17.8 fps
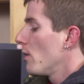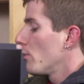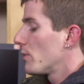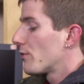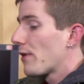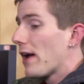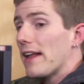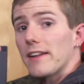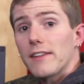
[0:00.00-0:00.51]

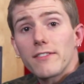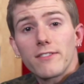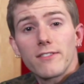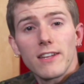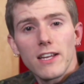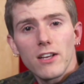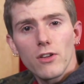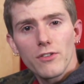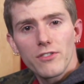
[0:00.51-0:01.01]
We ran a
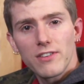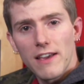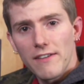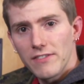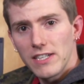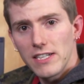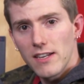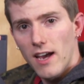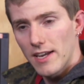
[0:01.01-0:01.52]
single
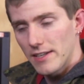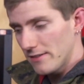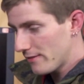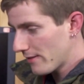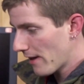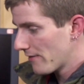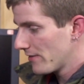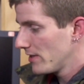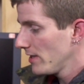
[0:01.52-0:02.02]

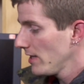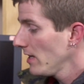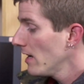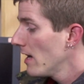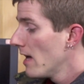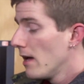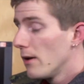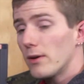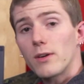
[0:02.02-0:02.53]
7970
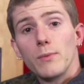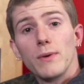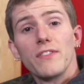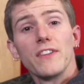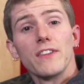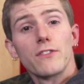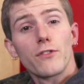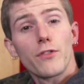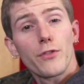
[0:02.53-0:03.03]

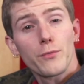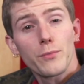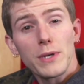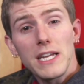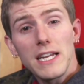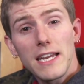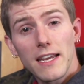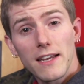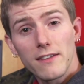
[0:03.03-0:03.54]
with its
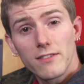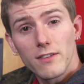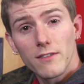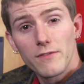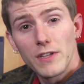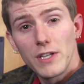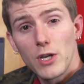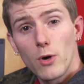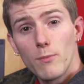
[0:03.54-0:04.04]
3 gigs
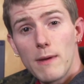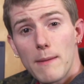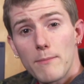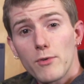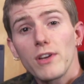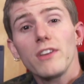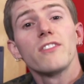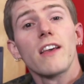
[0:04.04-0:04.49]
of video memory.